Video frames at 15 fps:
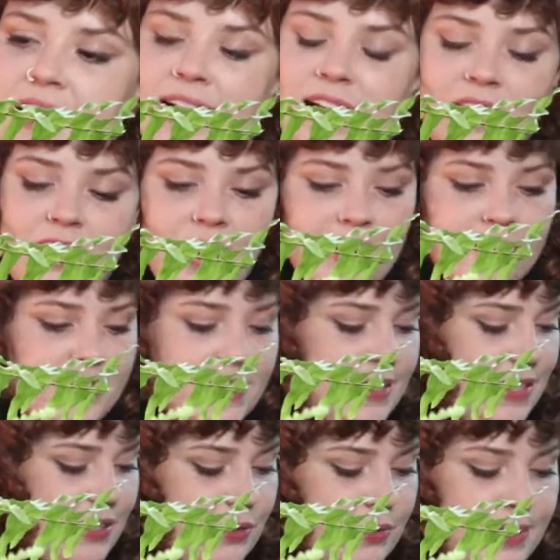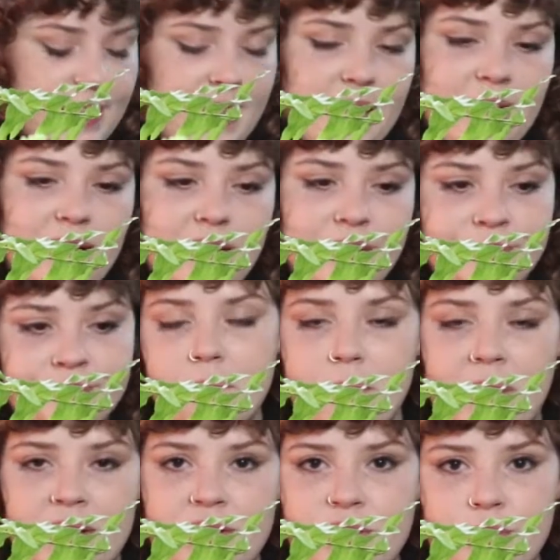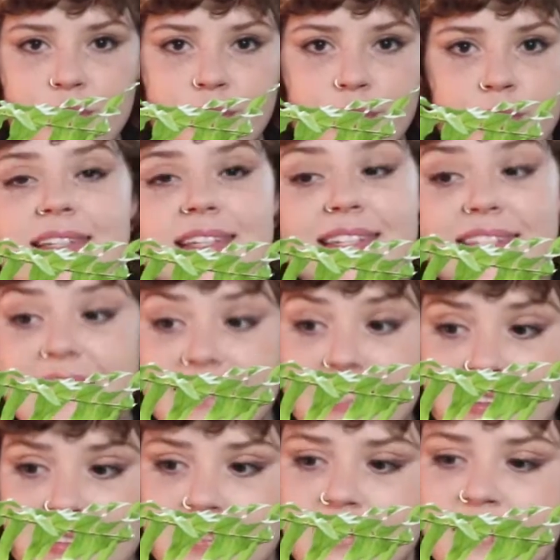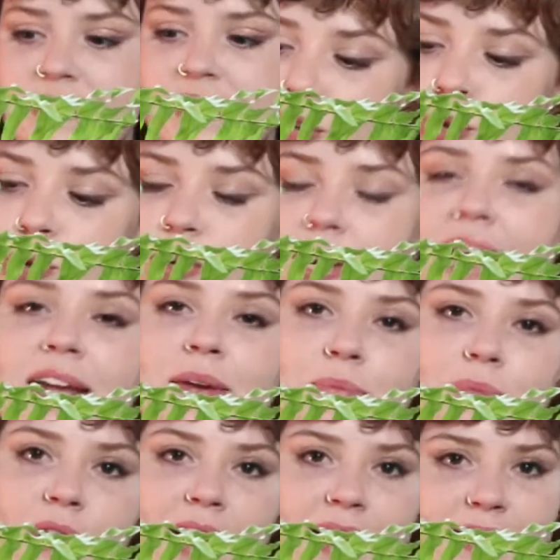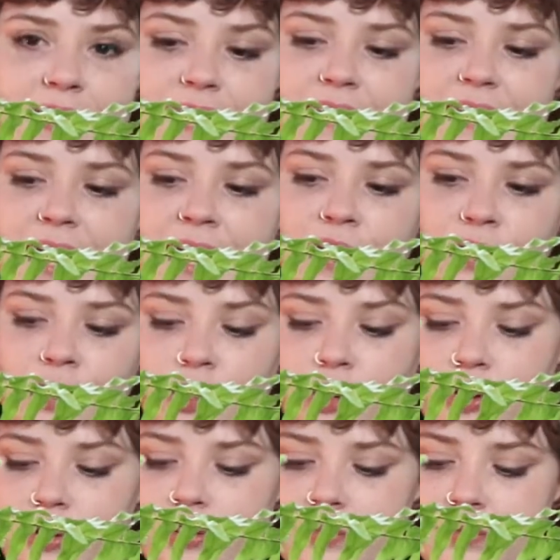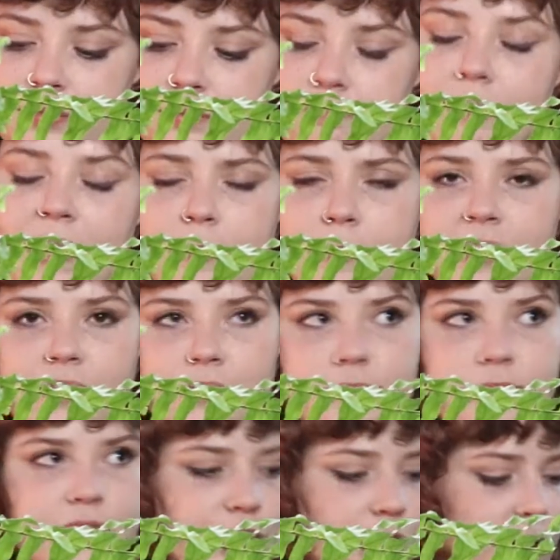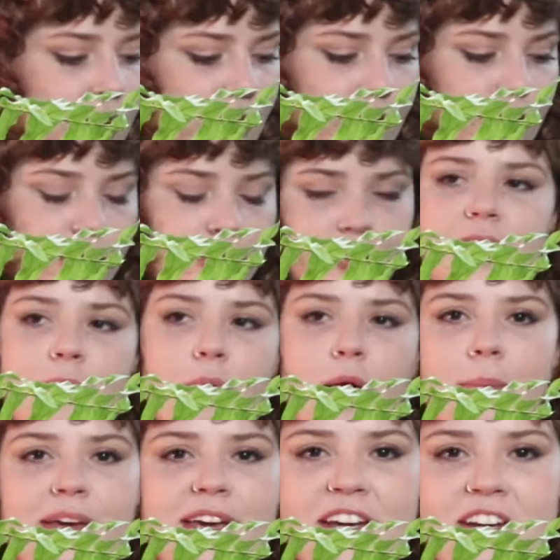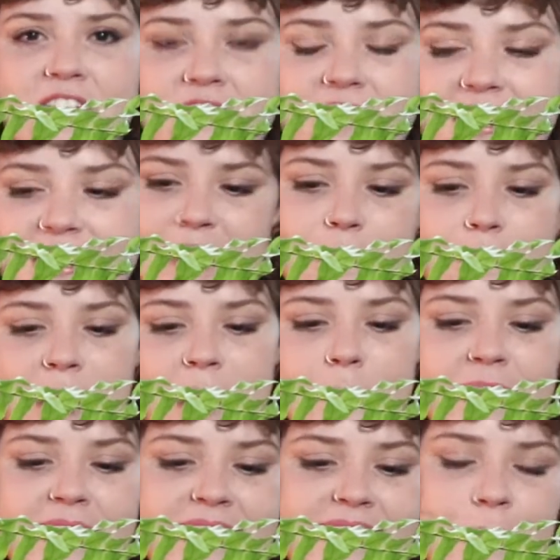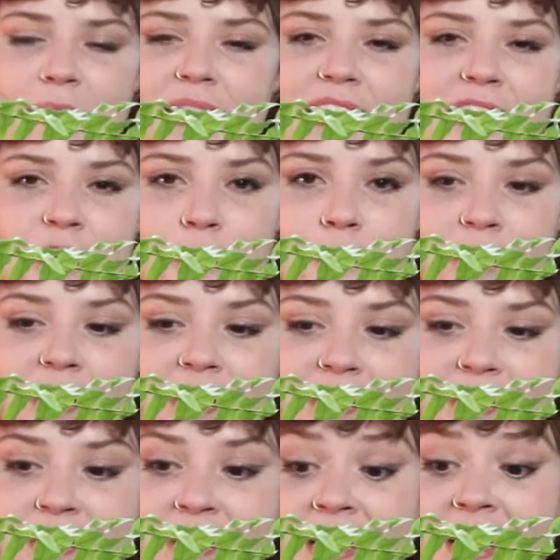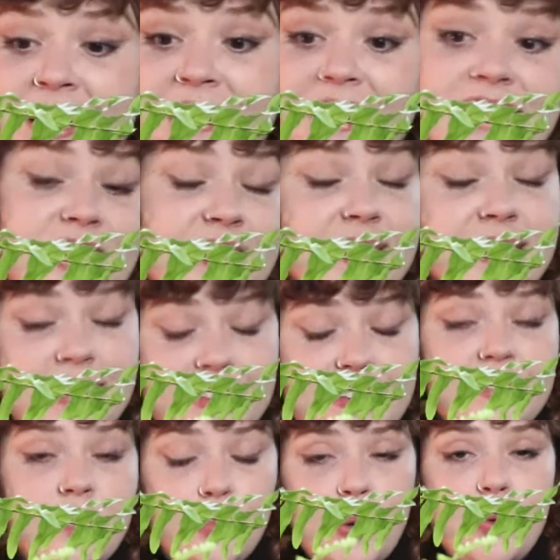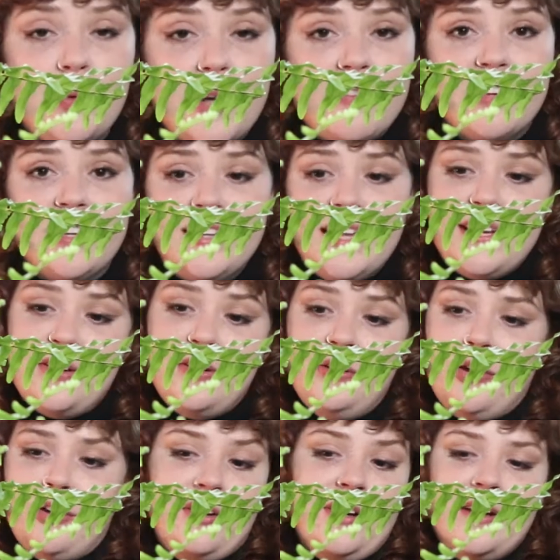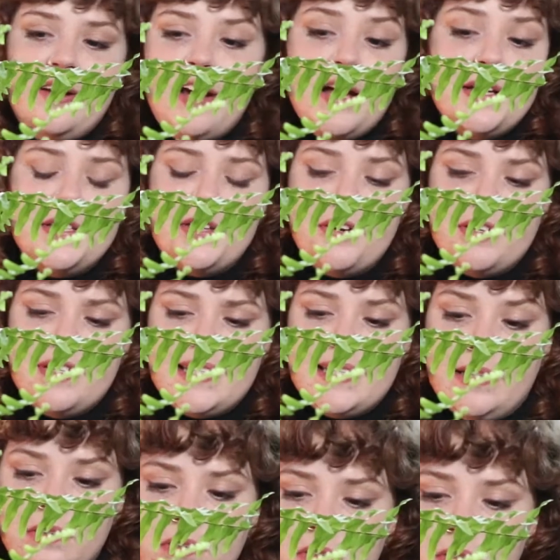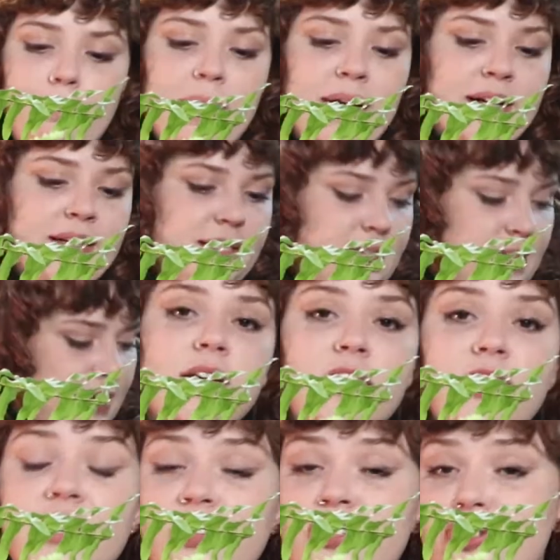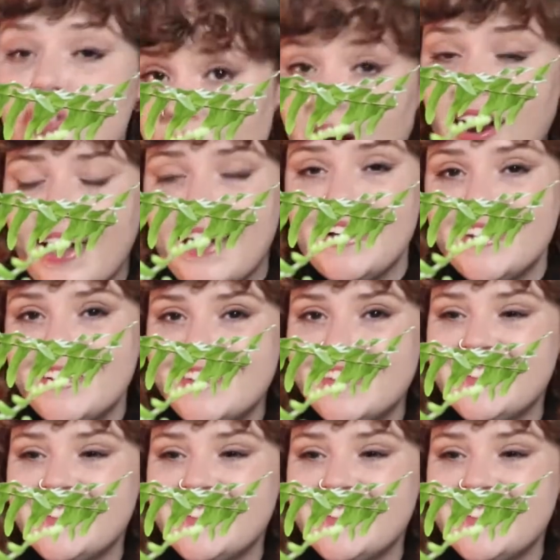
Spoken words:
are life skills. They are mental skills. You can practice and learn. Maybe. Yeah, I don't know. That might be incorrect. There might be something in your brain that just will never let you learn a certain skill, but you can try.